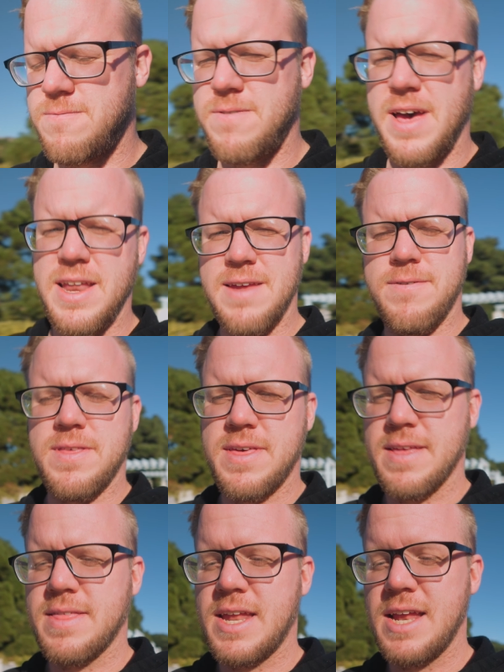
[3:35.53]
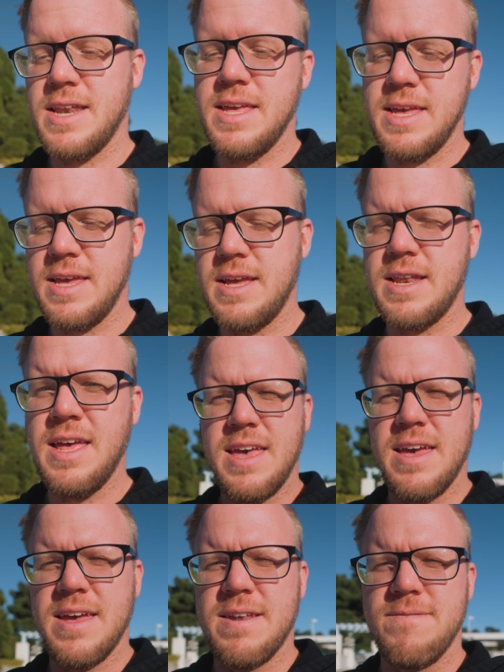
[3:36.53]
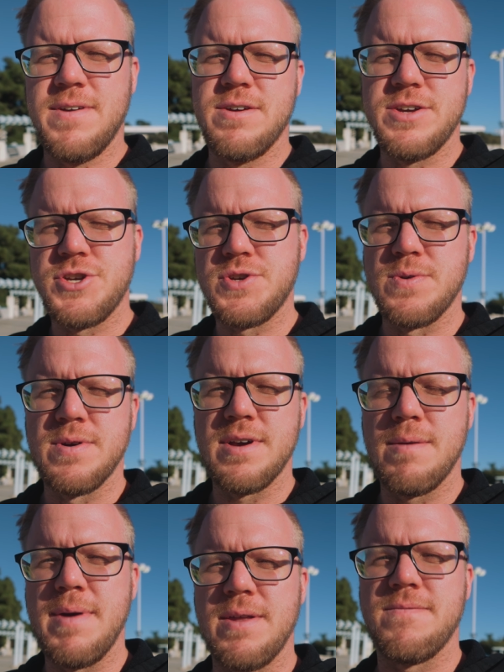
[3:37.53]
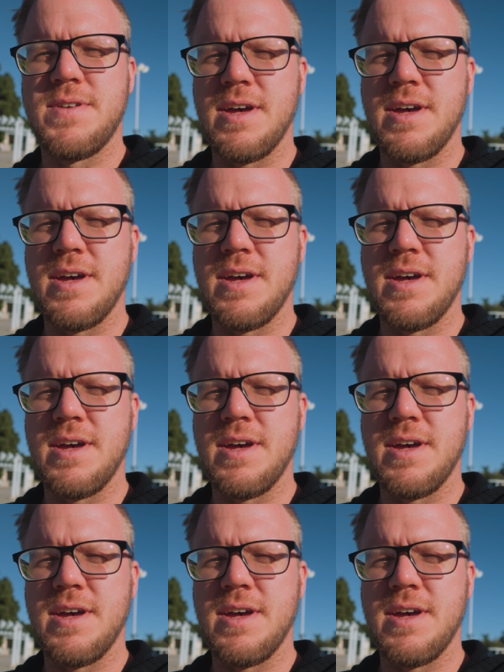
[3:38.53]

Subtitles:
find everything that I need in a very short amount of